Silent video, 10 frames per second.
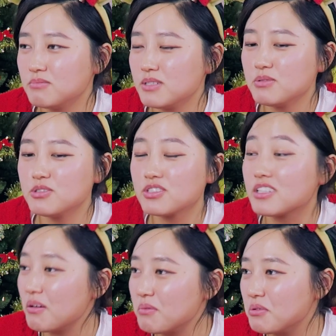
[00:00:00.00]
Maybe you
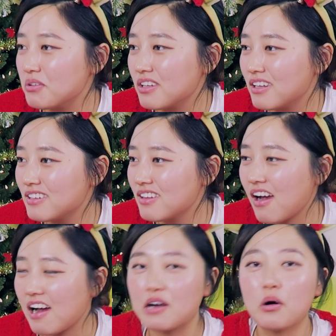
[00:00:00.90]
should get me one then.
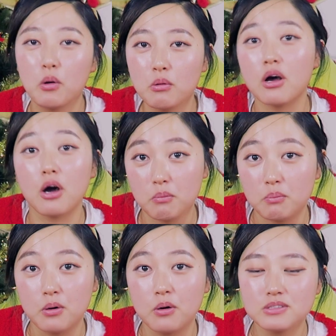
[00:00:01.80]
I own a
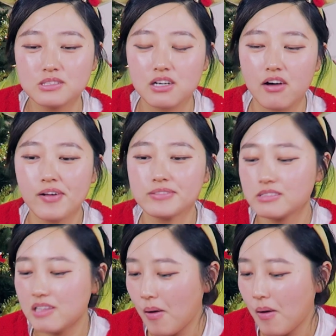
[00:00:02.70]
couple, okay?